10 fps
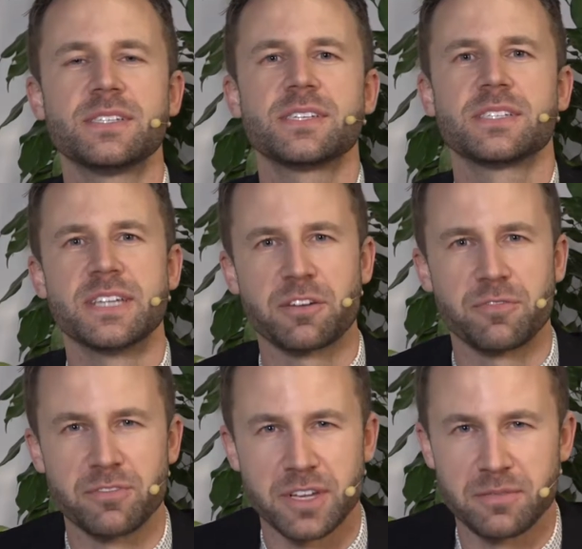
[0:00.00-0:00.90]
This is Nick
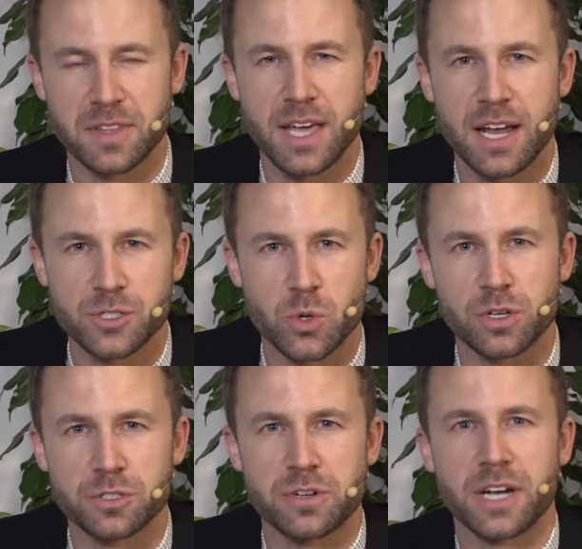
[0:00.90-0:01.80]
Vivion, the
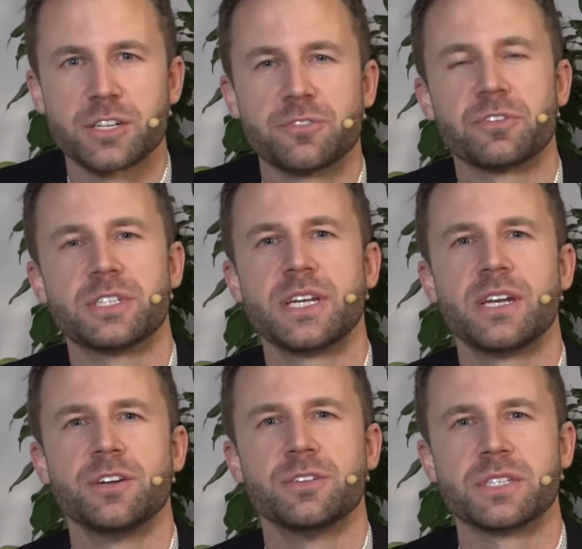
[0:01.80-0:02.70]
Editorial Director for
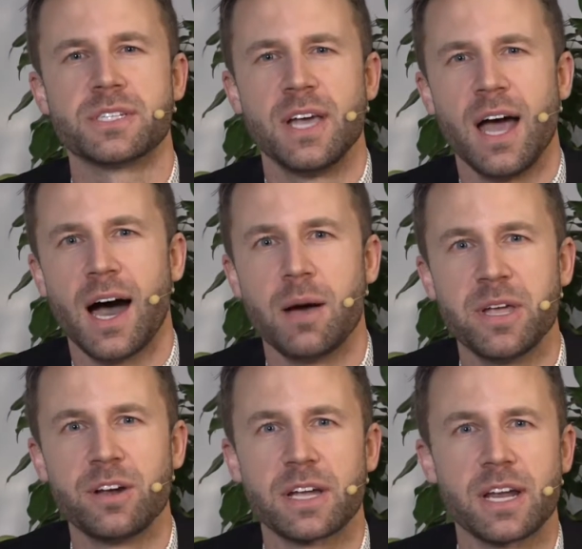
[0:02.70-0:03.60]
tnoozLIVE. I'm
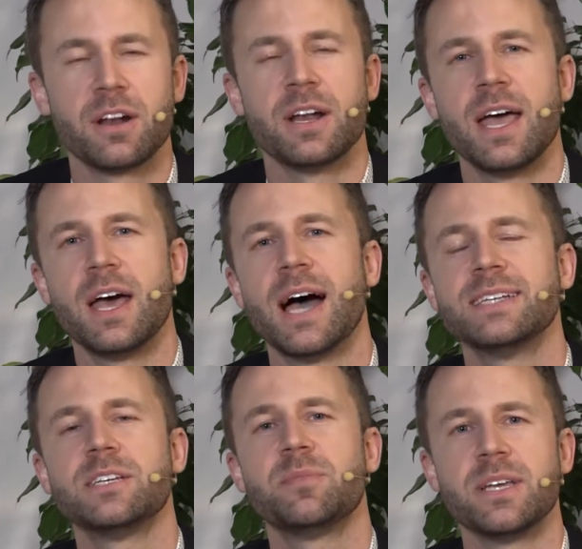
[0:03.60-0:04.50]
here again on
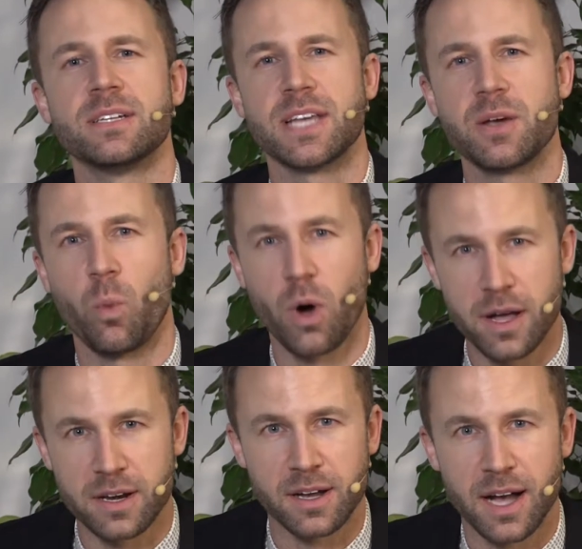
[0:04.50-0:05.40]
ITB, day
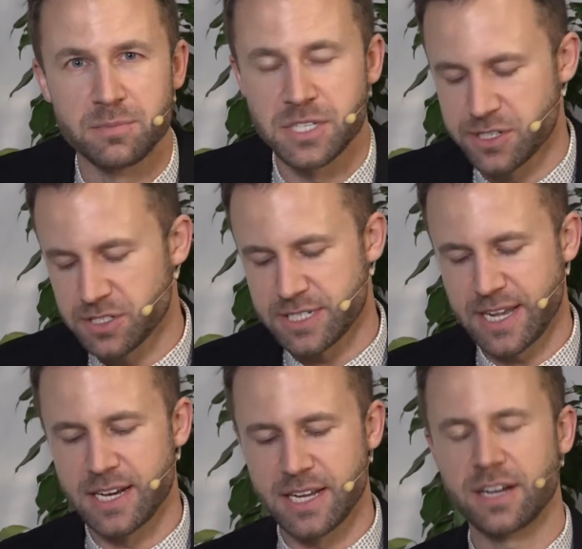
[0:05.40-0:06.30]
1. I'm still
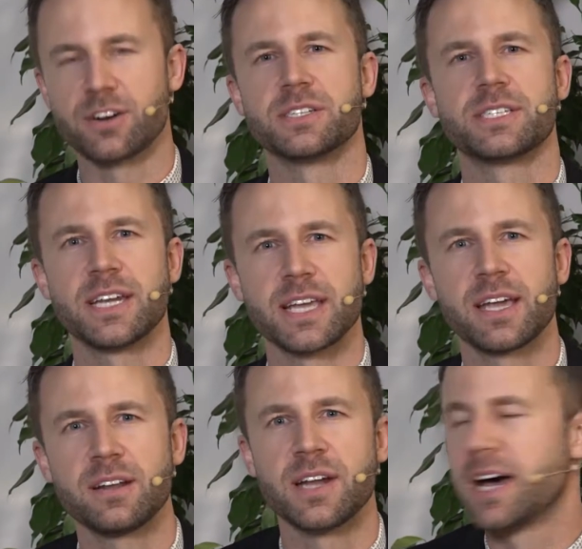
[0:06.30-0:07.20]
standing or
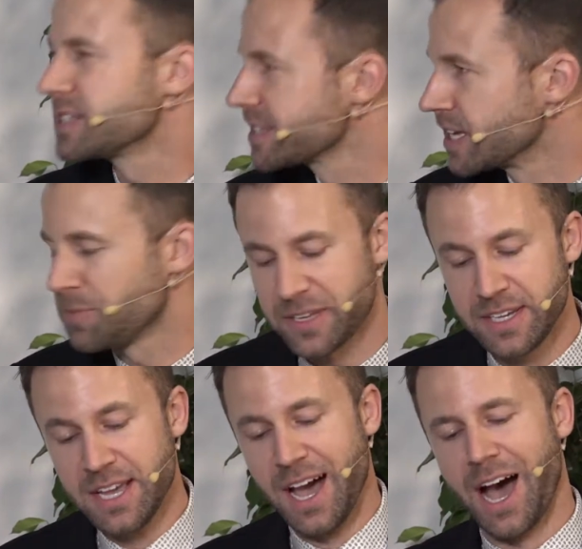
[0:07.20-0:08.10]
sitting, not asleep.
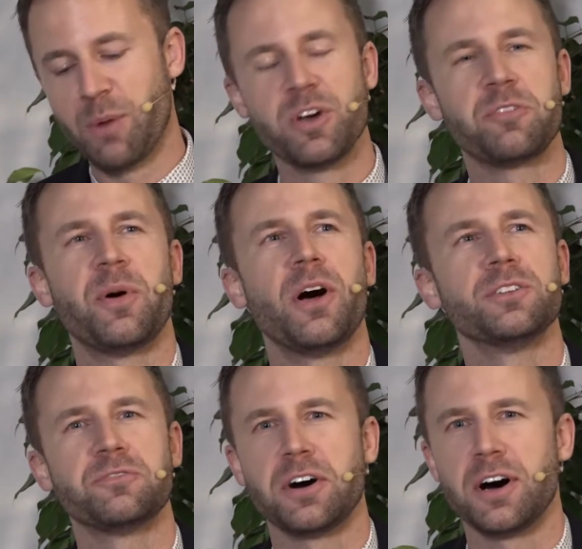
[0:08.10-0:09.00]
I'm with Paul
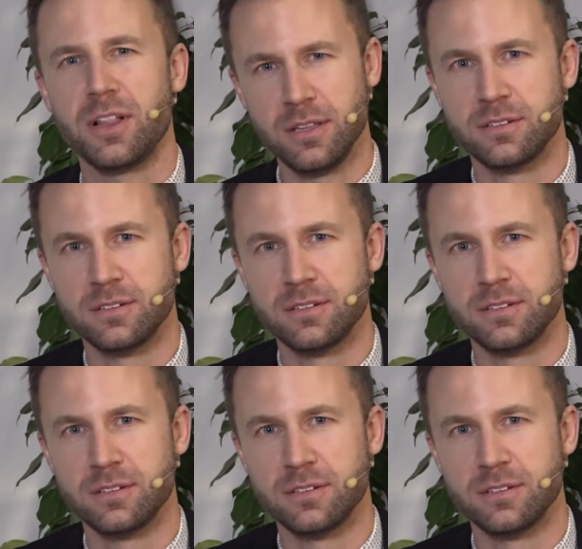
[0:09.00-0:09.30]
de Waal.